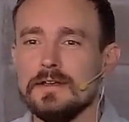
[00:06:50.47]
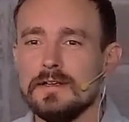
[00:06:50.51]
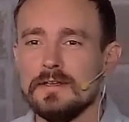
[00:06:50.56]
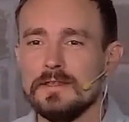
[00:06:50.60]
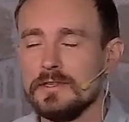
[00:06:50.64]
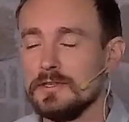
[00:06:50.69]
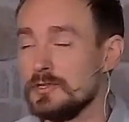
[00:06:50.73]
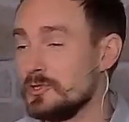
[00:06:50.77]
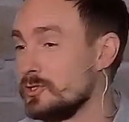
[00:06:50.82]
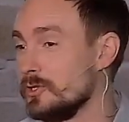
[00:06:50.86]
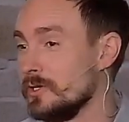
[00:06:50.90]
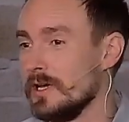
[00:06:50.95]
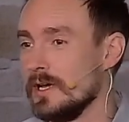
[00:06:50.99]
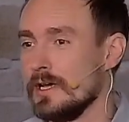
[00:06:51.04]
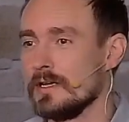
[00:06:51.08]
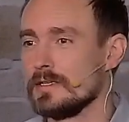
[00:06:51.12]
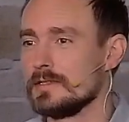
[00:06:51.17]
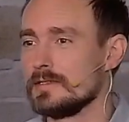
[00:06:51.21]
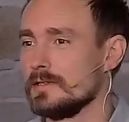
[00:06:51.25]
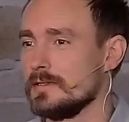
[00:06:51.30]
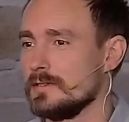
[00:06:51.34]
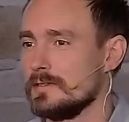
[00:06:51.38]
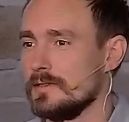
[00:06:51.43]
And then she
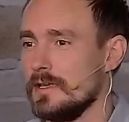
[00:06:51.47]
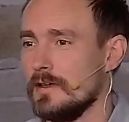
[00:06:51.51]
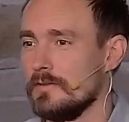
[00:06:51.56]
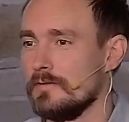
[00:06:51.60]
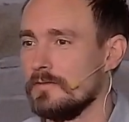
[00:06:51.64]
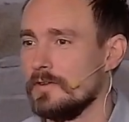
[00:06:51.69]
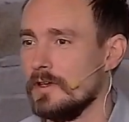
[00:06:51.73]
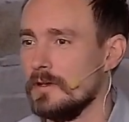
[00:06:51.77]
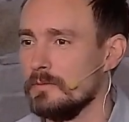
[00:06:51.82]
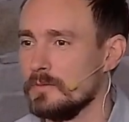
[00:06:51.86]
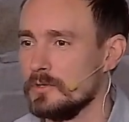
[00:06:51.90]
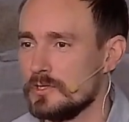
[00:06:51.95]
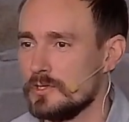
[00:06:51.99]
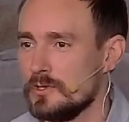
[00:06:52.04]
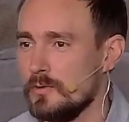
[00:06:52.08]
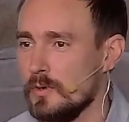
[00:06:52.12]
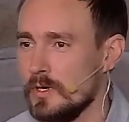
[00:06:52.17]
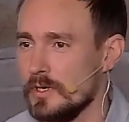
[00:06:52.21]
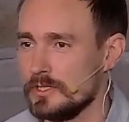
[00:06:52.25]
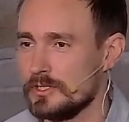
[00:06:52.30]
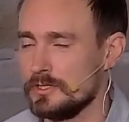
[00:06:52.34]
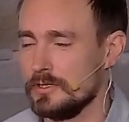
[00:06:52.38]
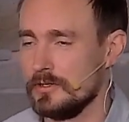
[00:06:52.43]
asked us that famous
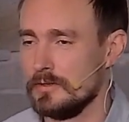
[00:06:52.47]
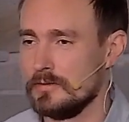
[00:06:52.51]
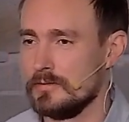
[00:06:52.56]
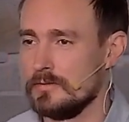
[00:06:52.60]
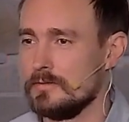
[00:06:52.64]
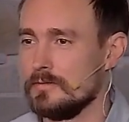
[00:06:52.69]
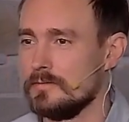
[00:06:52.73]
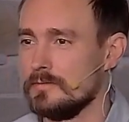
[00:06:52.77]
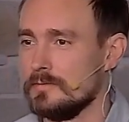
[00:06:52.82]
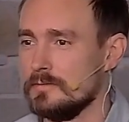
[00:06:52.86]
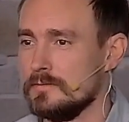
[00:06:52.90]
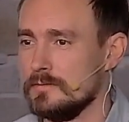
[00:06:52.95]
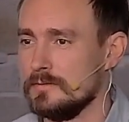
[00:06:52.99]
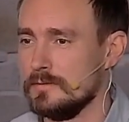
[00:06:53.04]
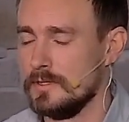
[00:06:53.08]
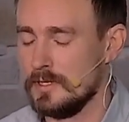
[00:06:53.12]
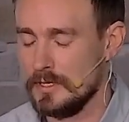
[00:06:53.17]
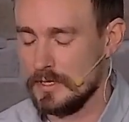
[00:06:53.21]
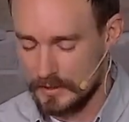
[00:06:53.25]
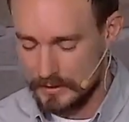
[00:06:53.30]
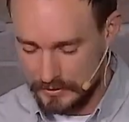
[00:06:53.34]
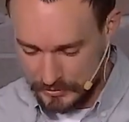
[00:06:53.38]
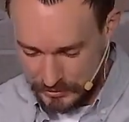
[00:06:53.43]
question
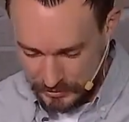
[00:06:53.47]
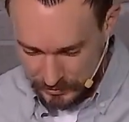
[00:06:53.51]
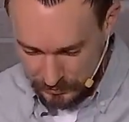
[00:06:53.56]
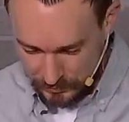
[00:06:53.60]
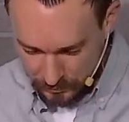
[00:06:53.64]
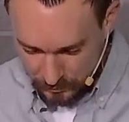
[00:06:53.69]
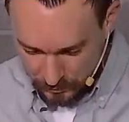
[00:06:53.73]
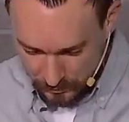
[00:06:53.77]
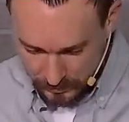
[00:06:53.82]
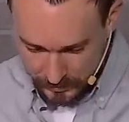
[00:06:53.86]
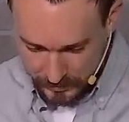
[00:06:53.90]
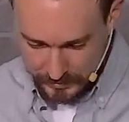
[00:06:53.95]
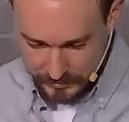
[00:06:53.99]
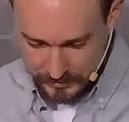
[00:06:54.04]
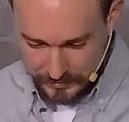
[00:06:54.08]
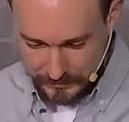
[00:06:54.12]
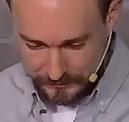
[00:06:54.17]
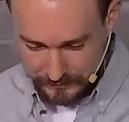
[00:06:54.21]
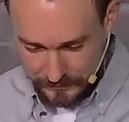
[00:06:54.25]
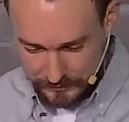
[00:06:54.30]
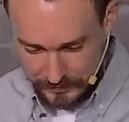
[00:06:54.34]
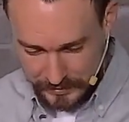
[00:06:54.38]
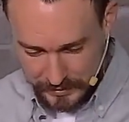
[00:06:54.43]
Do you want
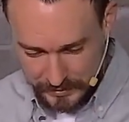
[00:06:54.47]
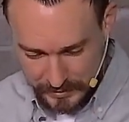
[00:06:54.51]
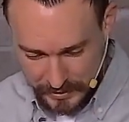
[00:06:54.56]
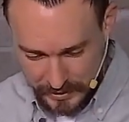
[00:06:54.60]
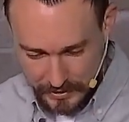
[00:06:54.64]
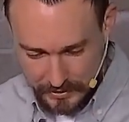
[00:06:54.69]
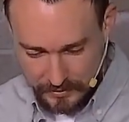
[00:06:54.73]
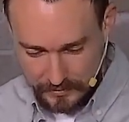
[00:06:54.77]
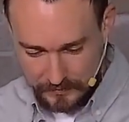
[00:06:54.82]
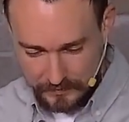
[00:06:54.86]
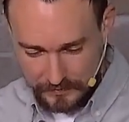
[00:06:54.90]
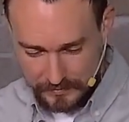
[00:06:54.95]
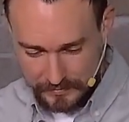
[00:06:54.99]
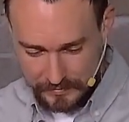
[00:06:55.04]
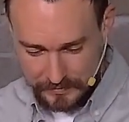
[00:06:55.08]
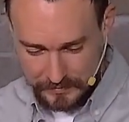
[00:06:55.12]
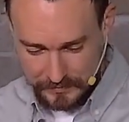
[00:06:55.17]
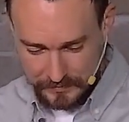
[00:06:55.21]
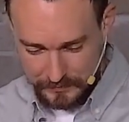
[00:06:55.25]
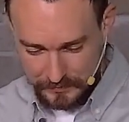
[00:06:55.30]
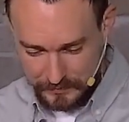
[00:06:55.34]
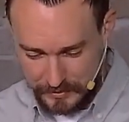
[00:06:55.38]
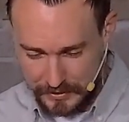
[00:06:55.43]
to find out
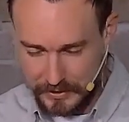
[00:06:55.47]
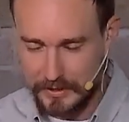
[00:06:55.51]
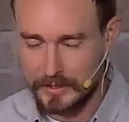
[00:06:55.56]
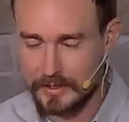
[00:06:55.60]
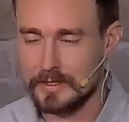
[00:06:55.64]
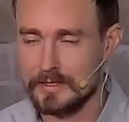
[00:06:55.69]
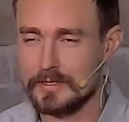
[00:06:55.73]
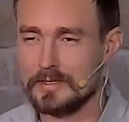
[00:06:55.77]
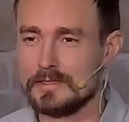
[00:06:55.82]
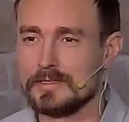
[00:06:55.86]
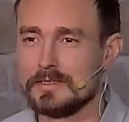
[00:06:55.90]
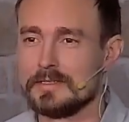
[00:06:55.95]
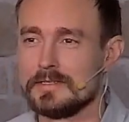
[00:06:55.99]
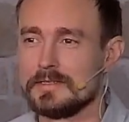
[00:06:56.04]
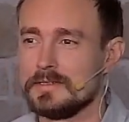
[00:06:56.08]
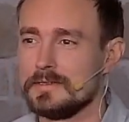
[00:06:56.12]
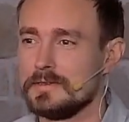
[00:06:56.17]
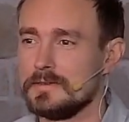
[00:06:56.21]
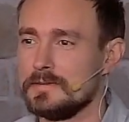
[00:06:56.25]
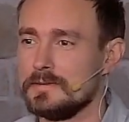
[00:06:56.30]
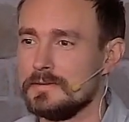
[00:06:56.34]
what it is?